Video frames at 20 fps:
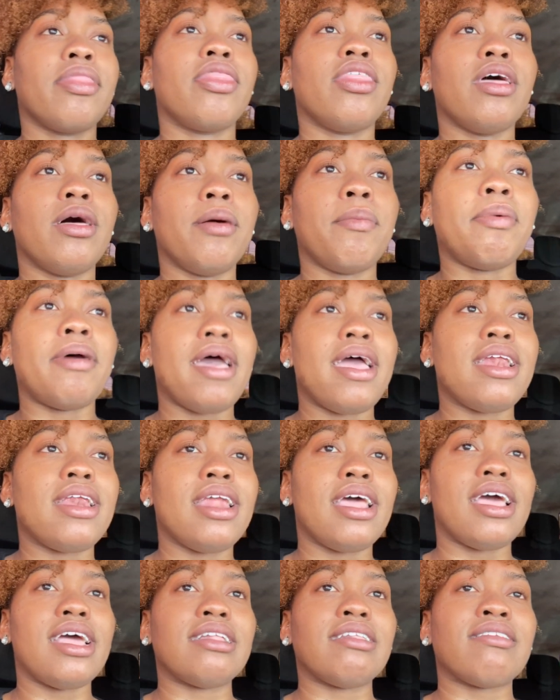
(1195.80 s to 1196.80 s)
The
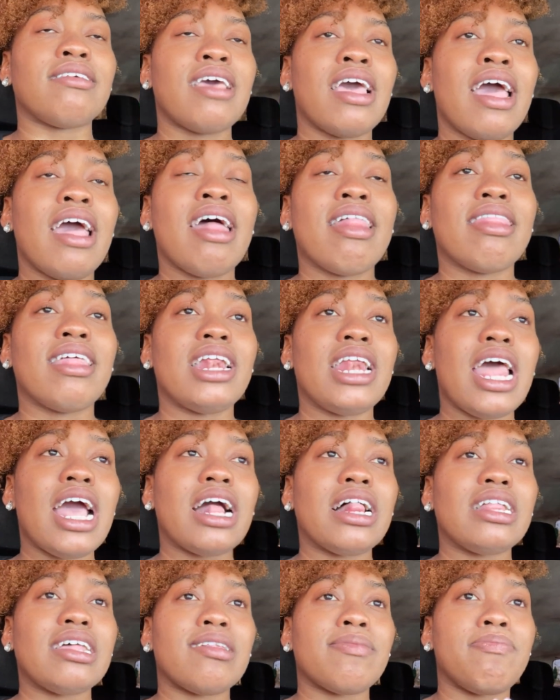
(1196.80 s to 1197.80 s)
pendant, the
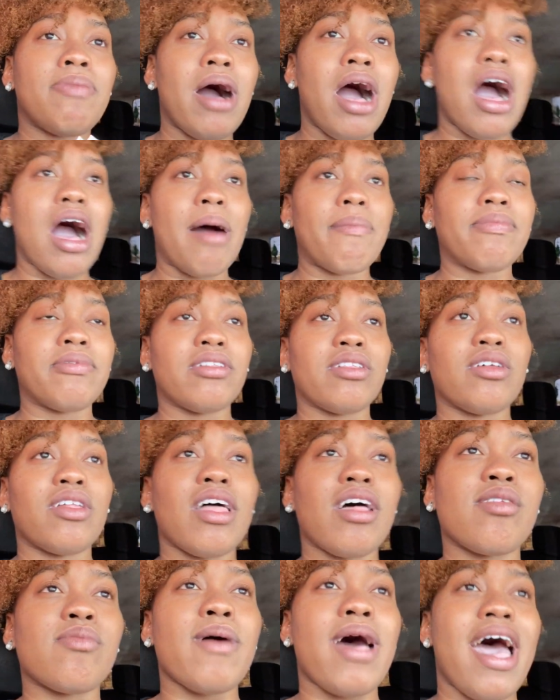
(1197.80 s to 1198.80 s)
necklace popped, so
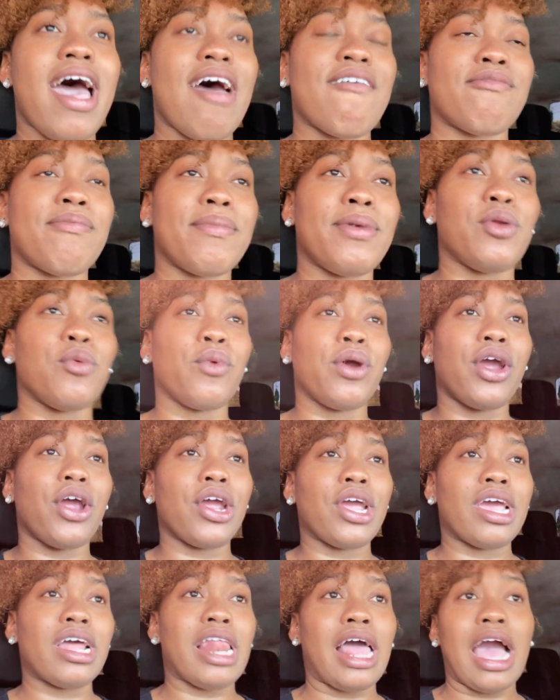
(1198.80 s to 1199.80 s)
that's why I haven't been
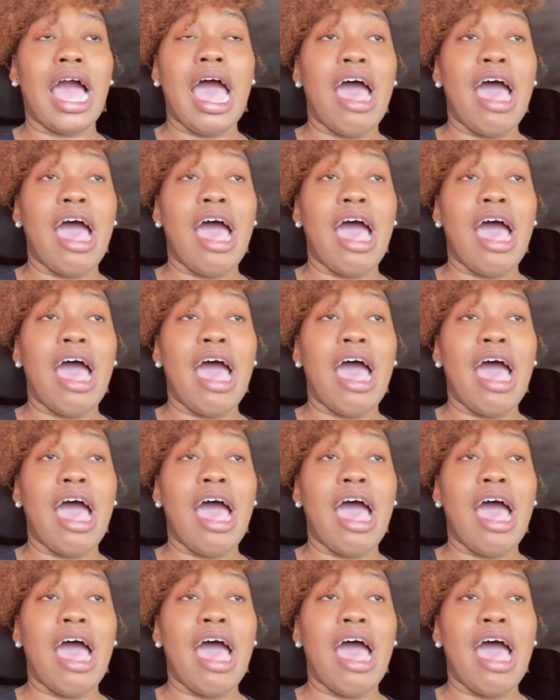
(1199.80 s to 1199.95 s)
wearing it. Like, I